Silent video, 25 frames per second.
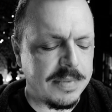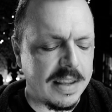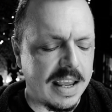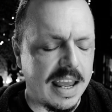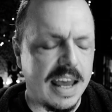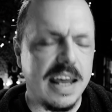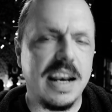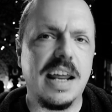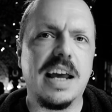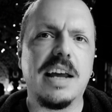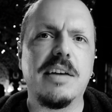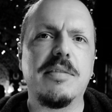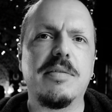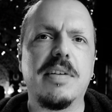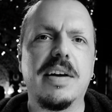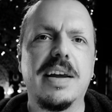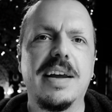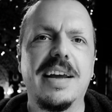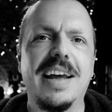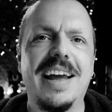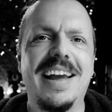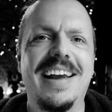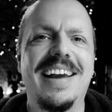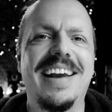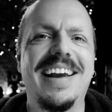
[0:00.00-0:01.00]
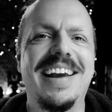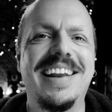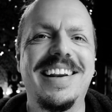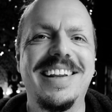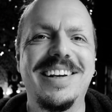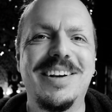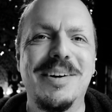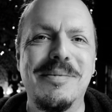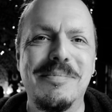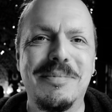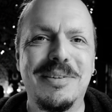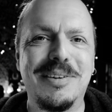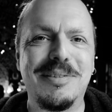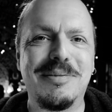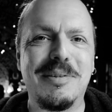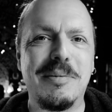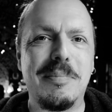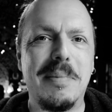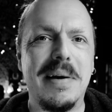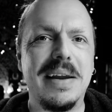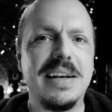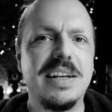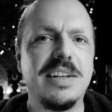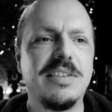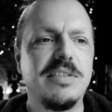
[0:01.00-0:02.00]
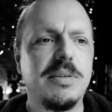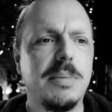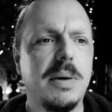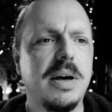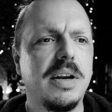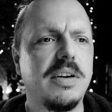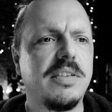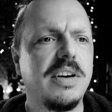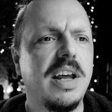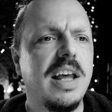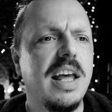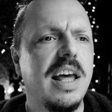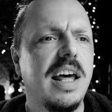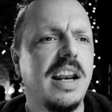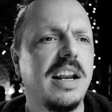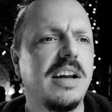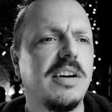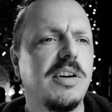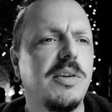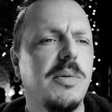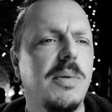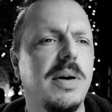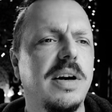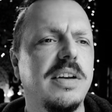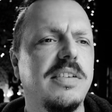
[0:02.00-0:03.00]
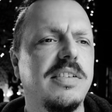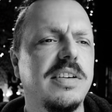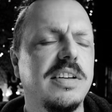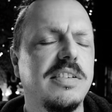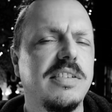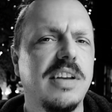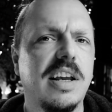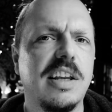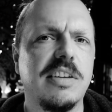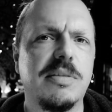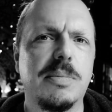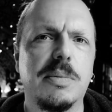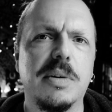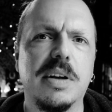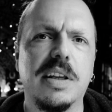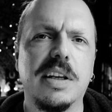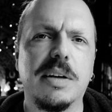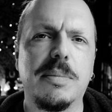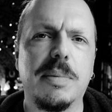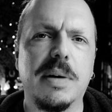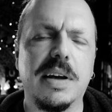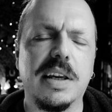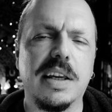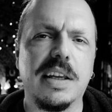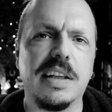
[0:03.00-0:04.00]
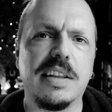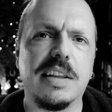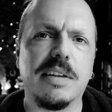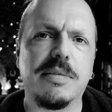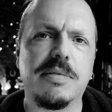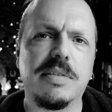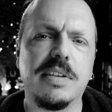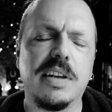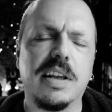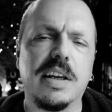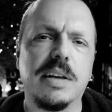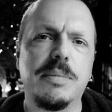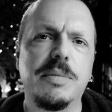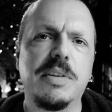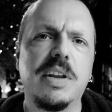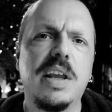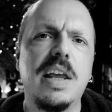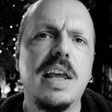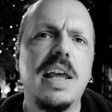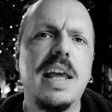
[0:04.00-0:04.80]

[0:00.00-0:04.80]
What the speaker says: And I have any number of opinions about it. And I got quite exasperated by it at different times.